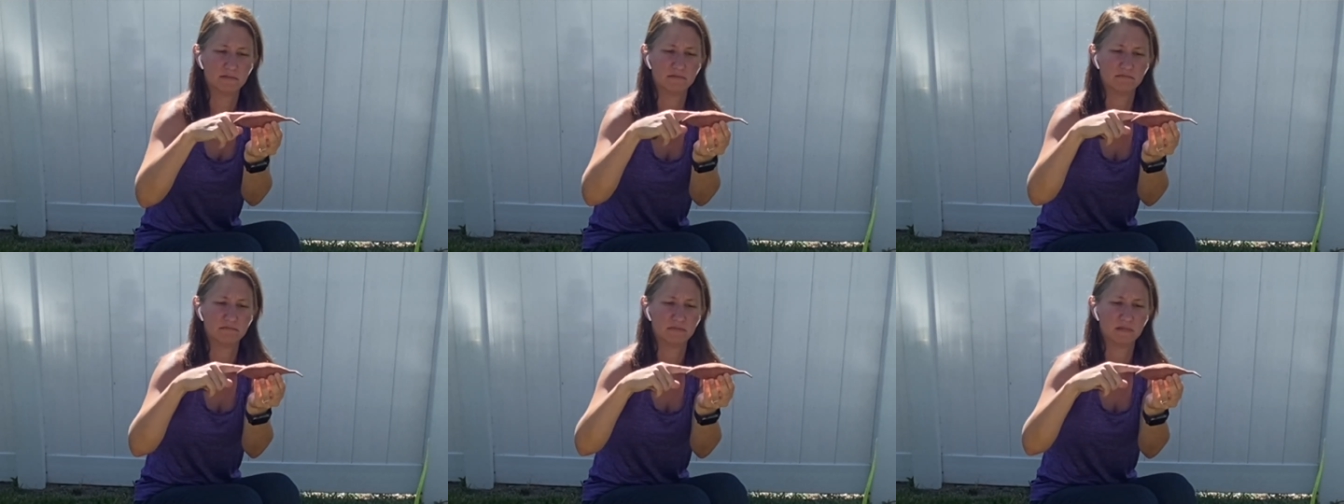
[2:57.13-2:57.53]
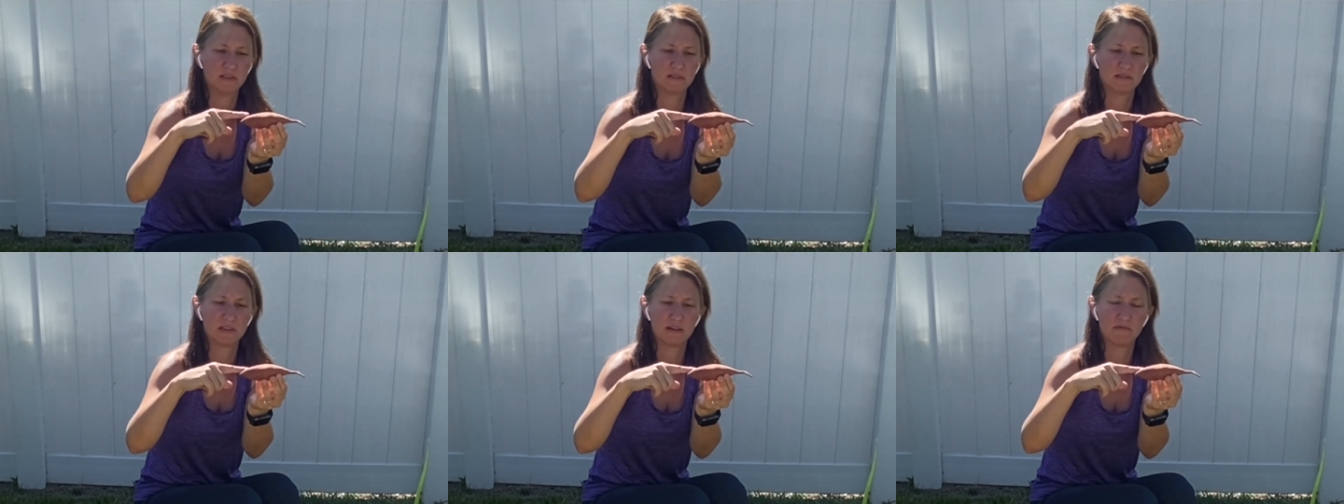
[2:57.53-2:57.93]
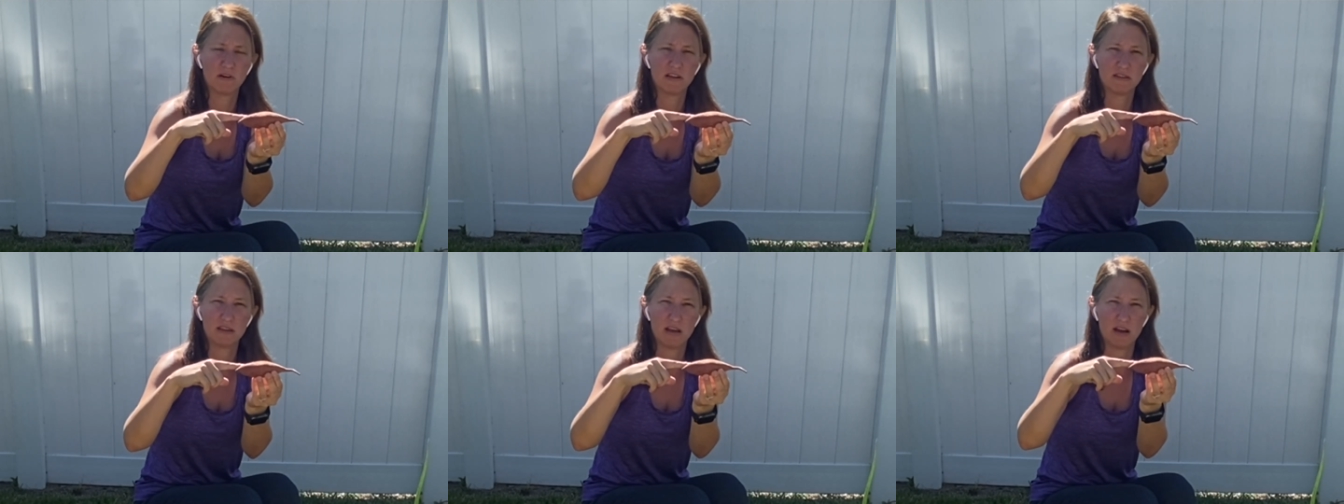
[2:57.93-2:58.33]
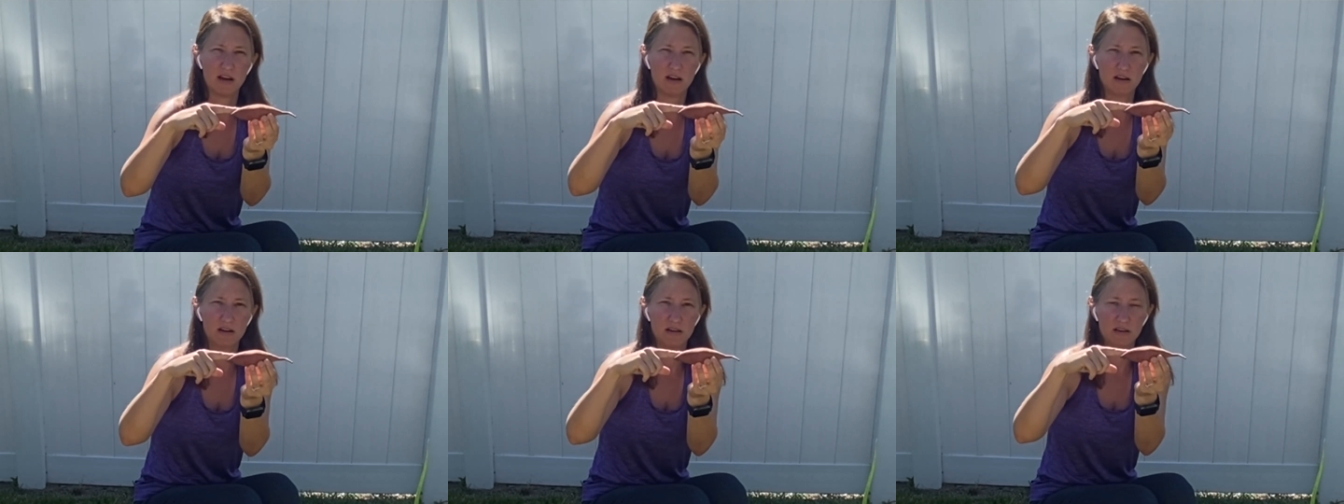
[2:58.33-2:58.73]
but only about
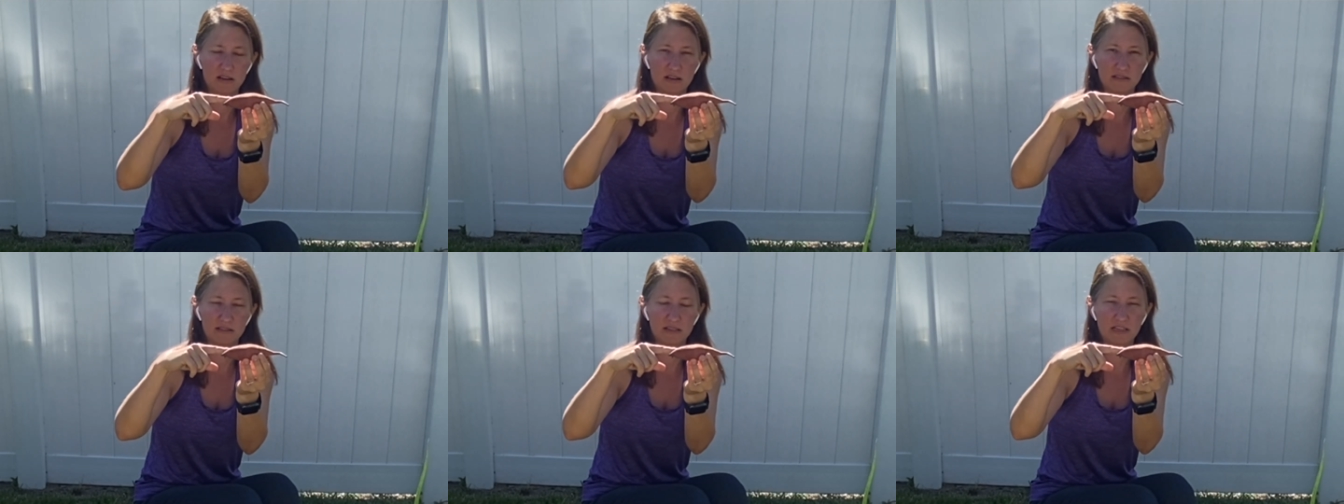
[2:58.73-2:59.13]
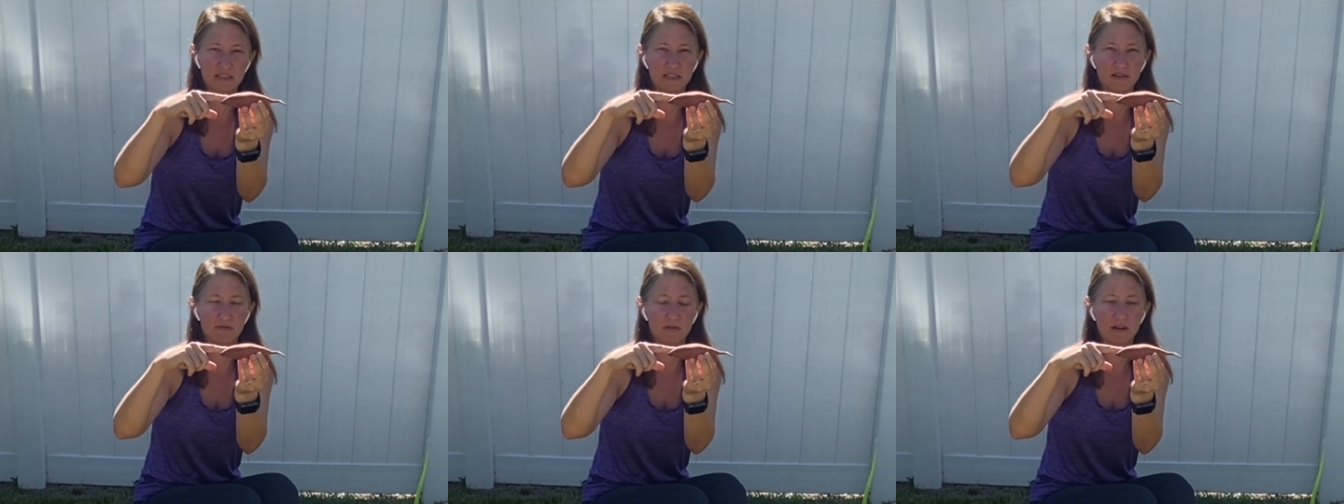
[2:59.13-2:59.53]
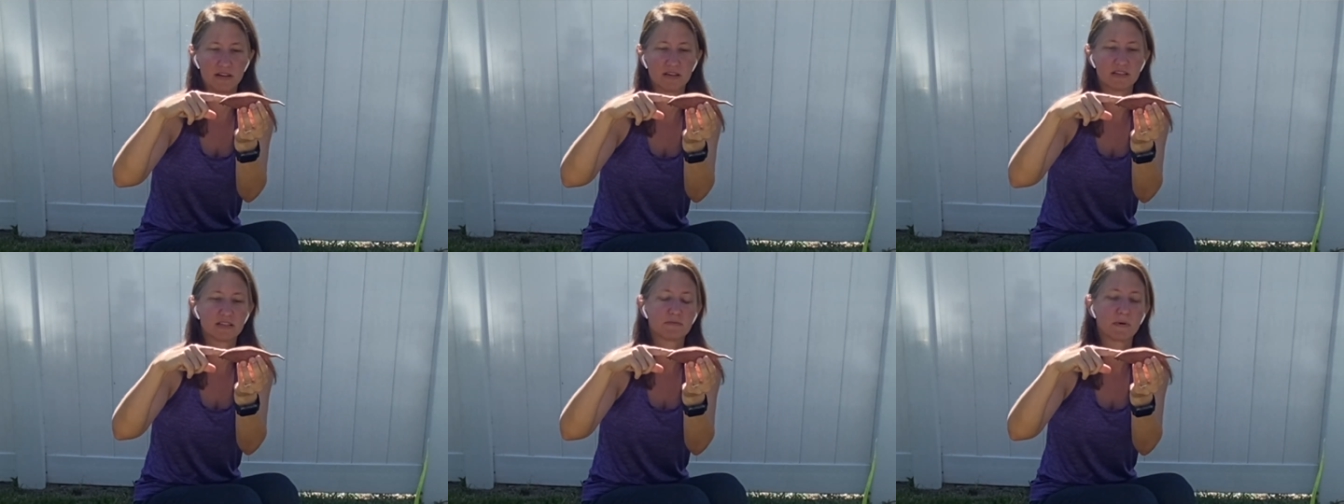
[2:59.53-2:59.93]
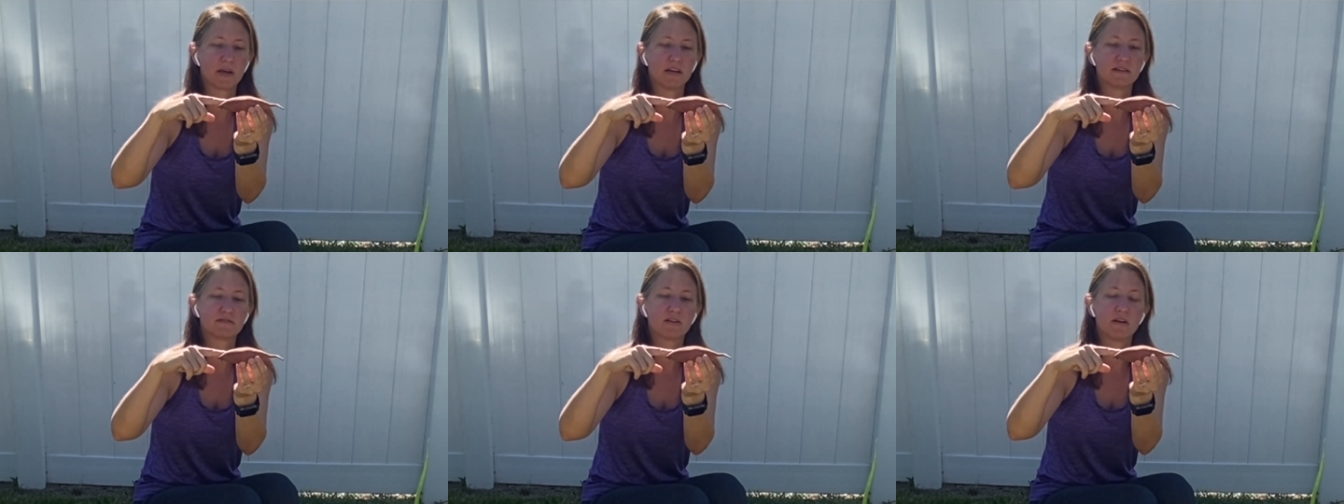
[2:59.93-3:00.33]
halfway up the
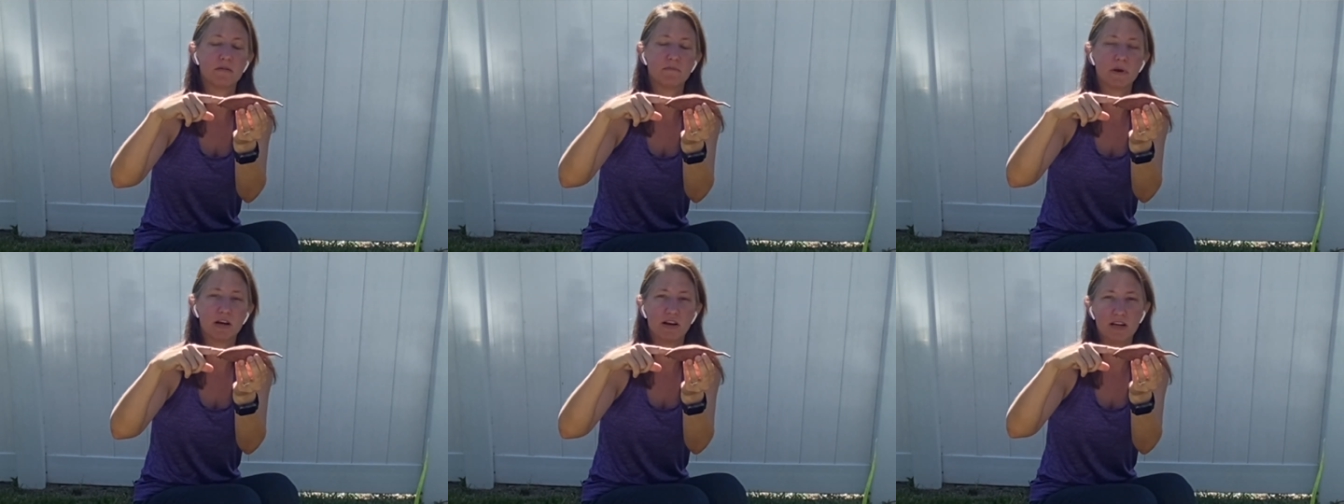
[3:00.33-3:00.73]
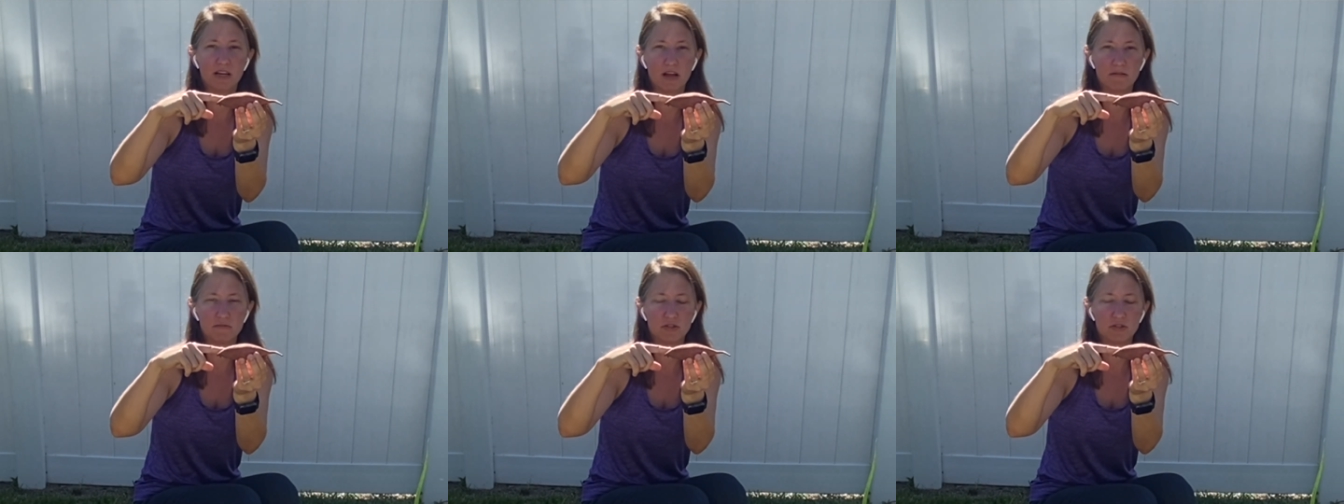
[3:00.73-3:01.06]
potato. You want